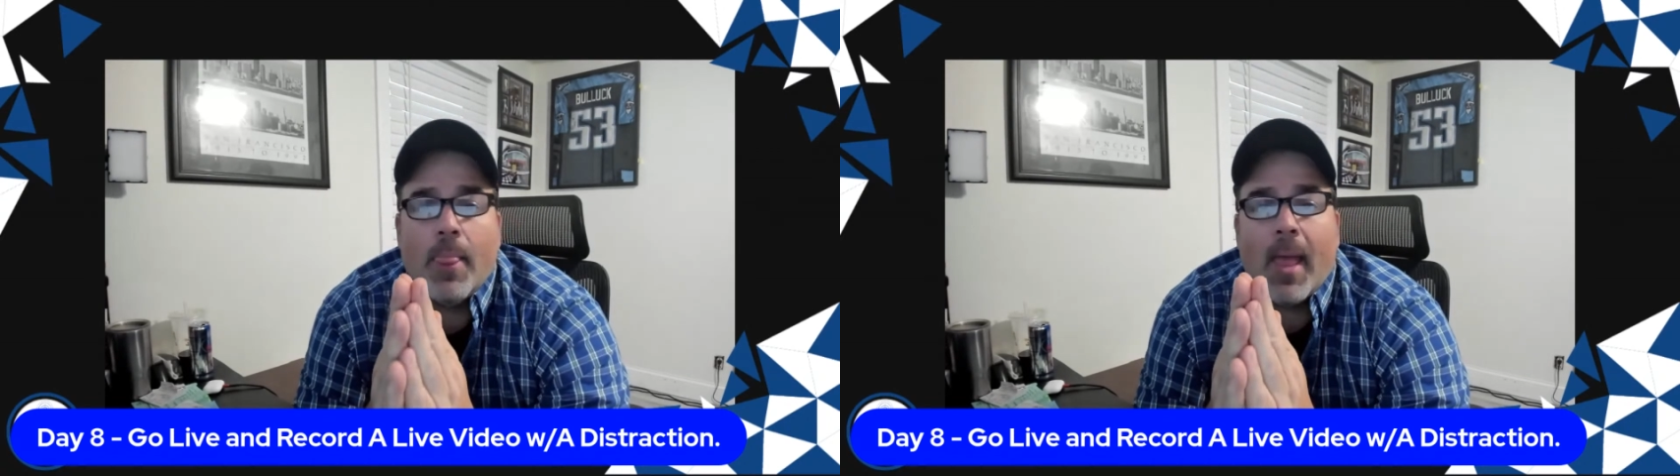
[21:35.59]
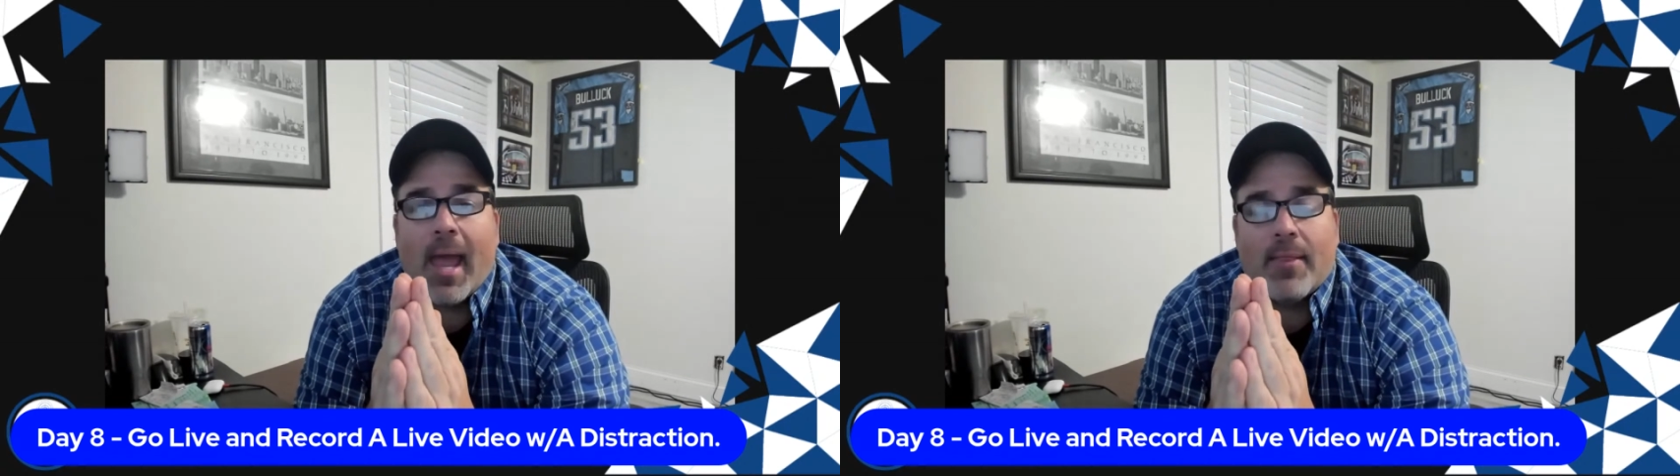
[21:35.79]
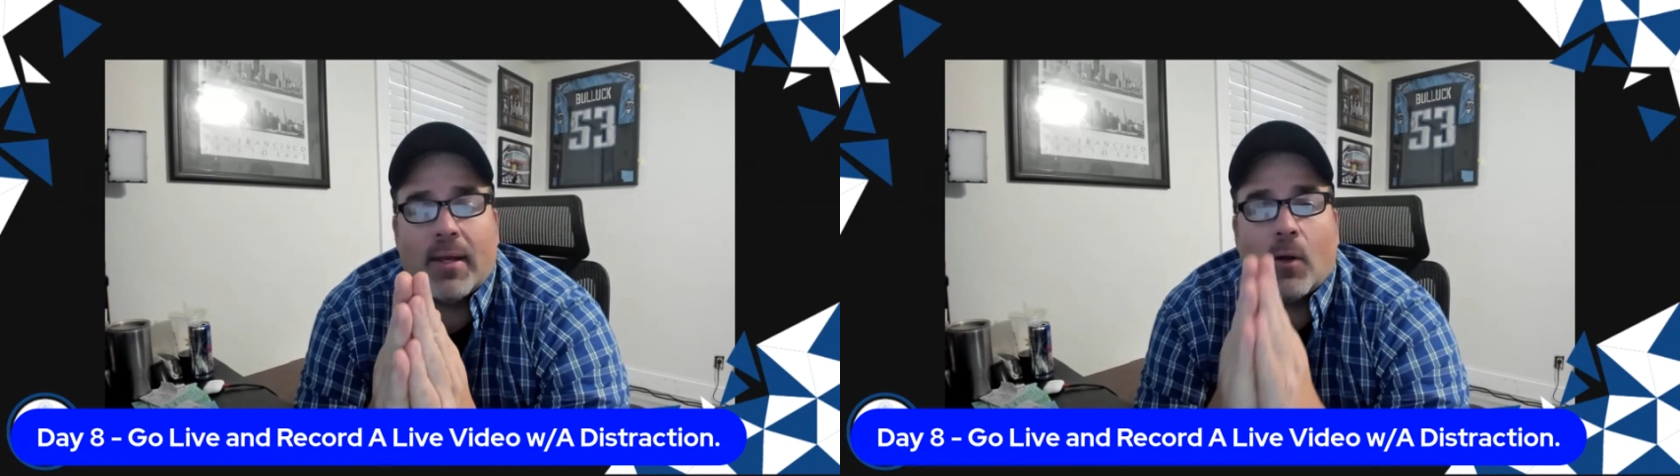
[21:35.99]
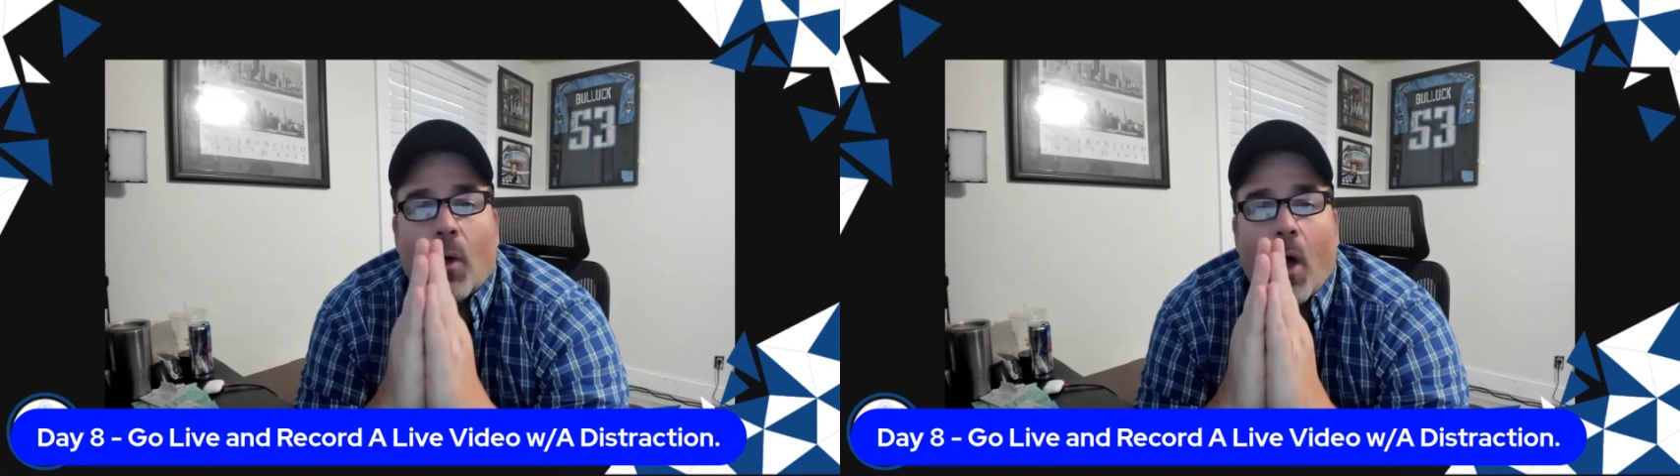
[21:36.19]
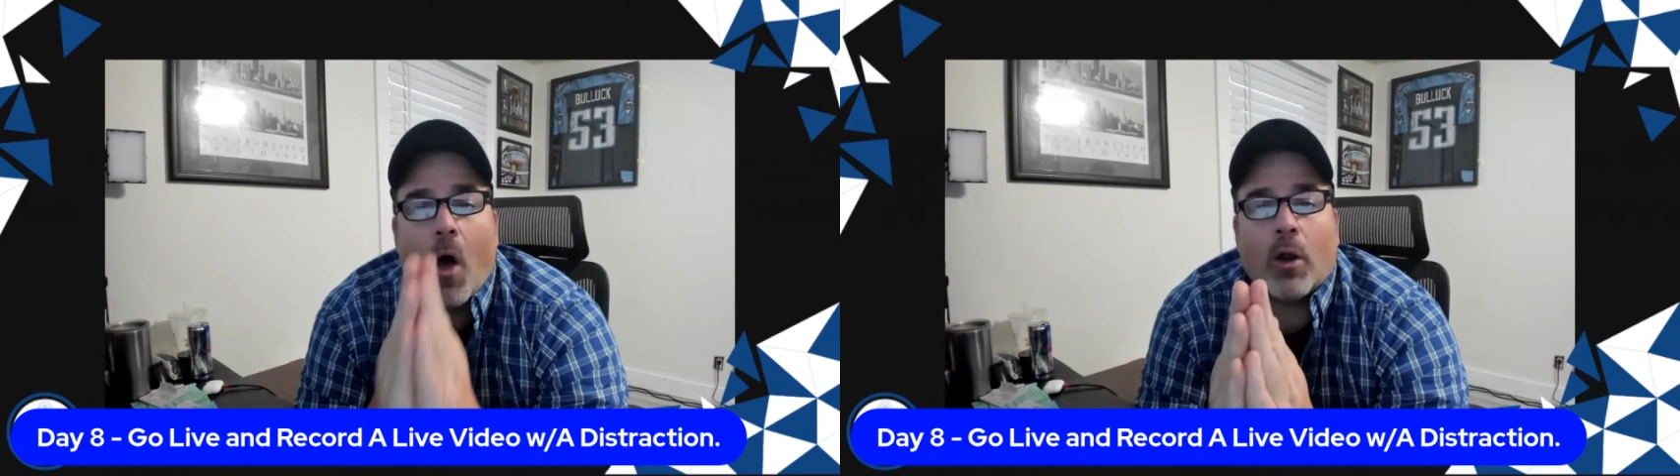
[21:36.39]
And then
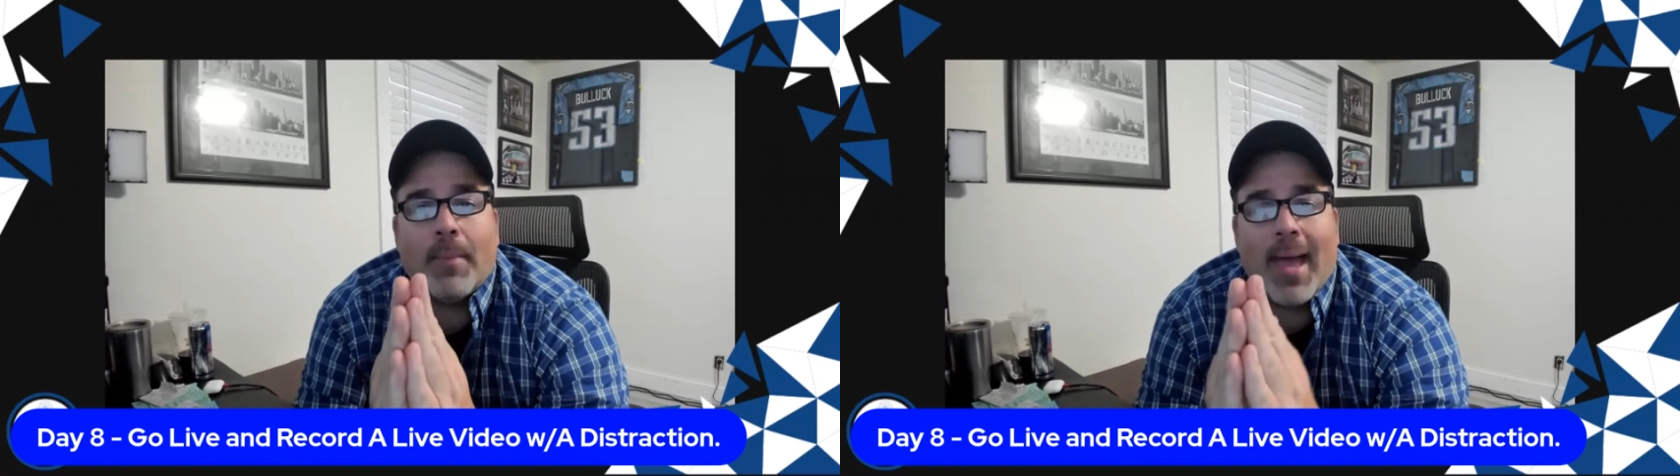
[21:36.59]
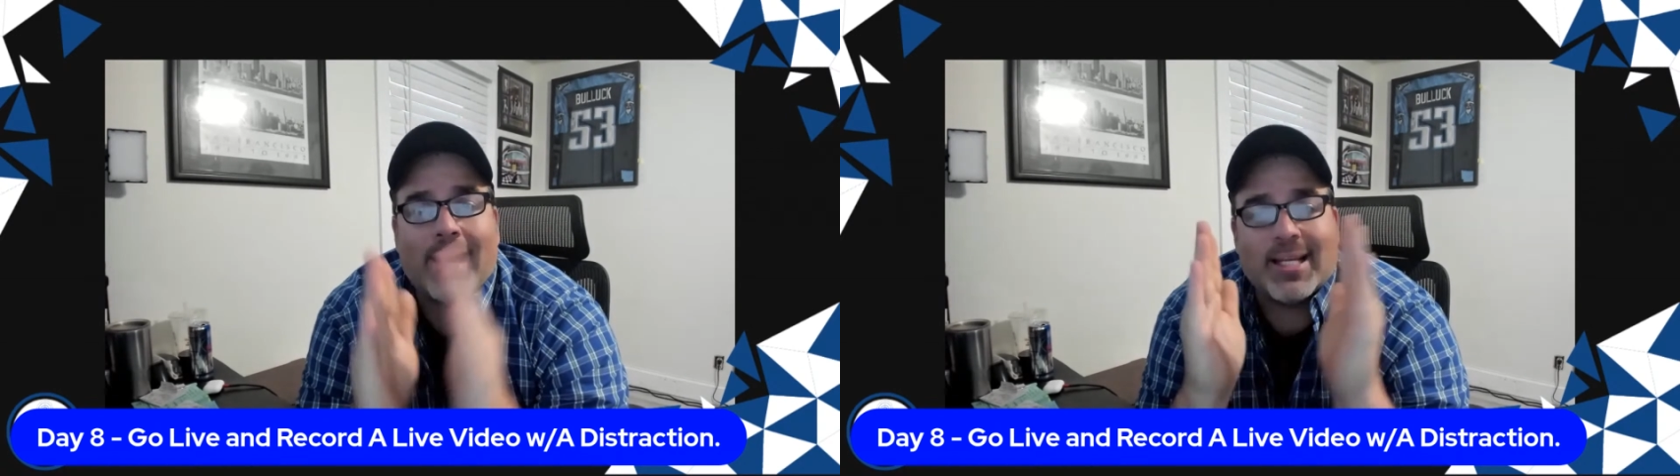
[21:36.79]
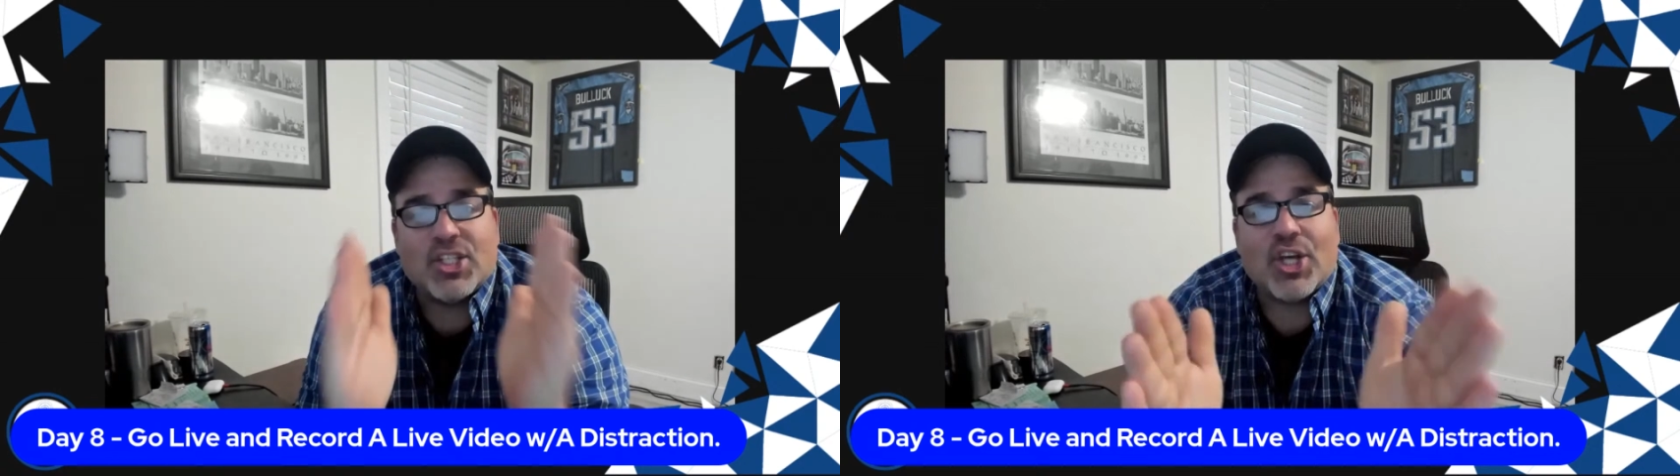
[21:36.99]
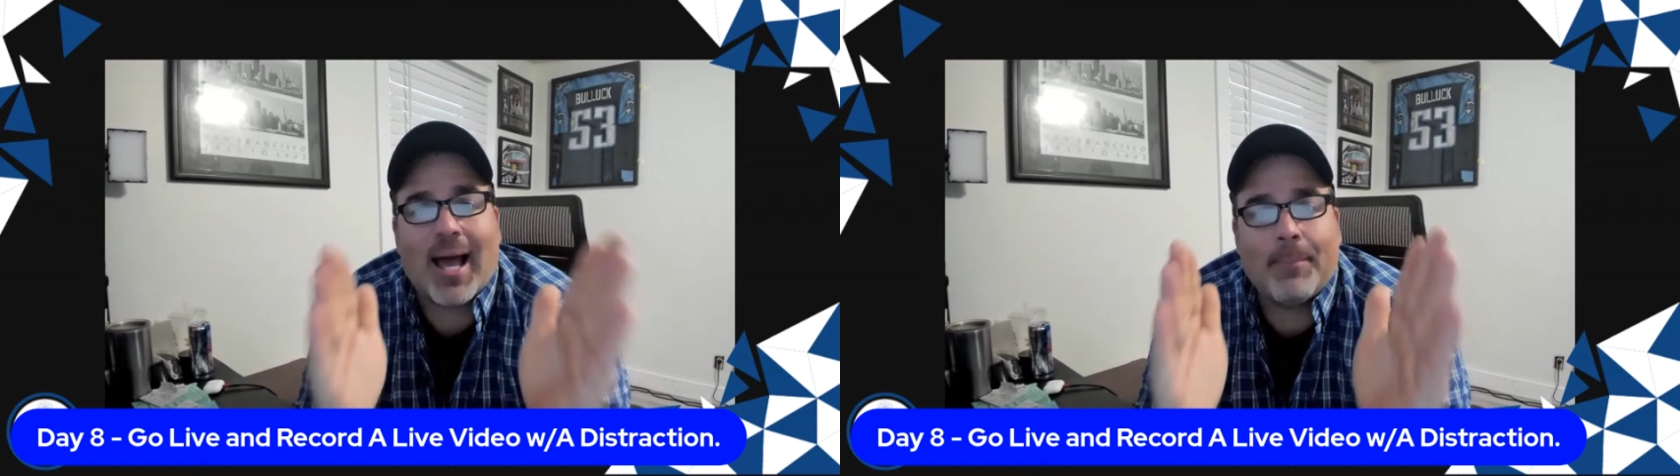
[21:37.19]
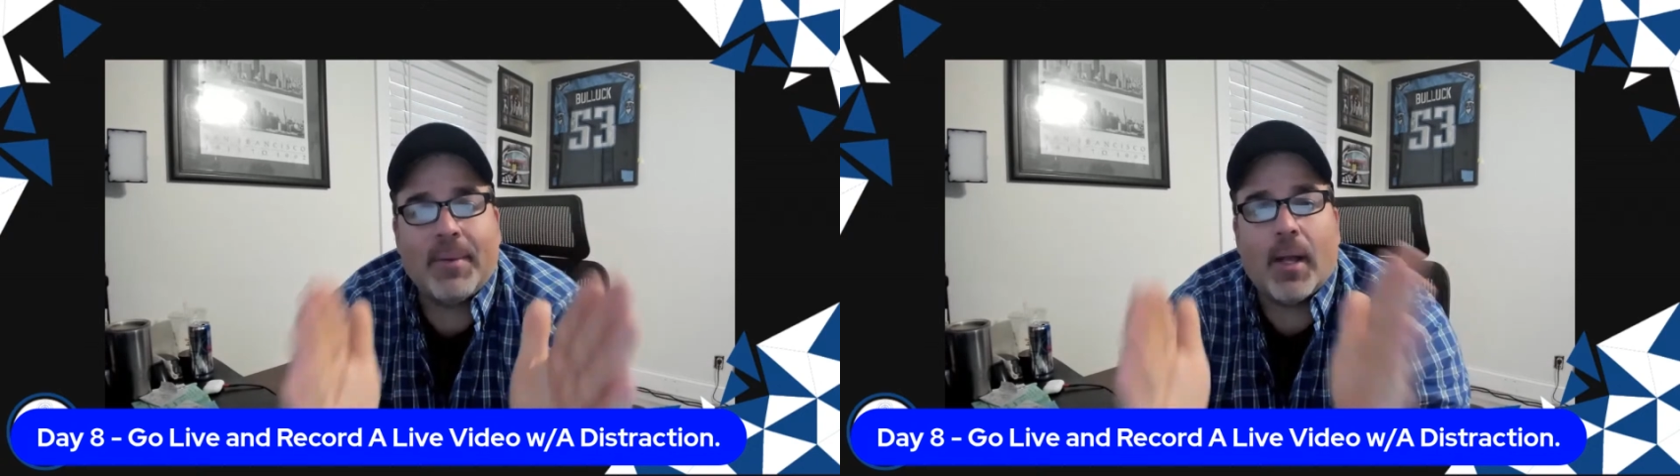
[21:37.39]
it'll automatically
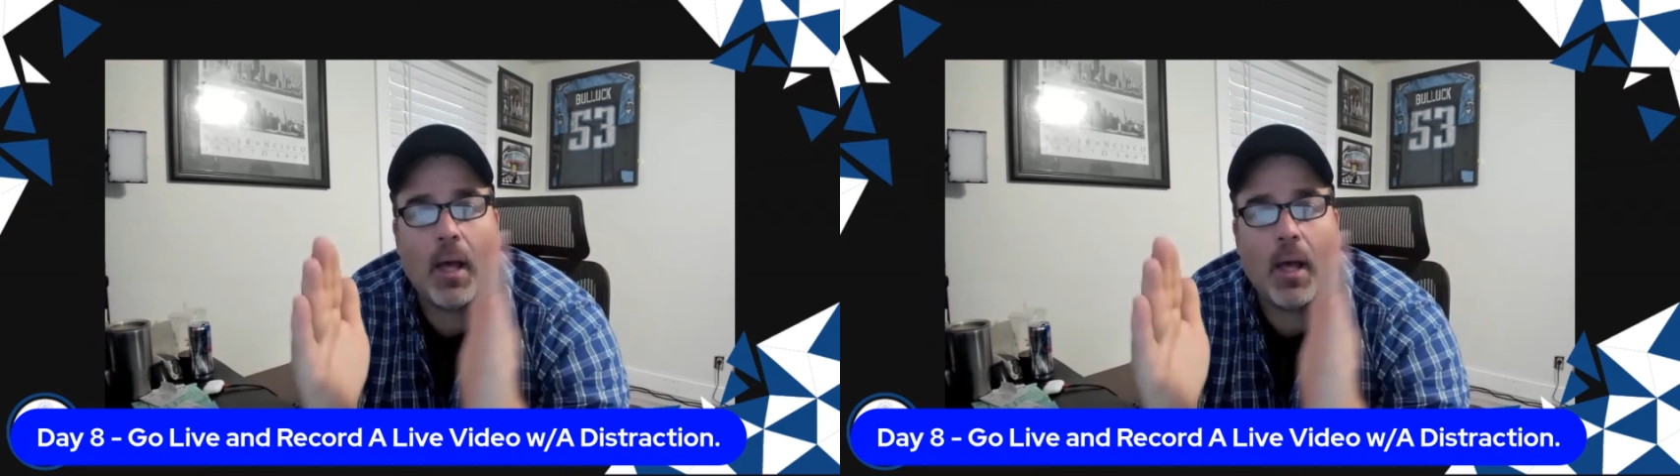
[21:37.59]
chop it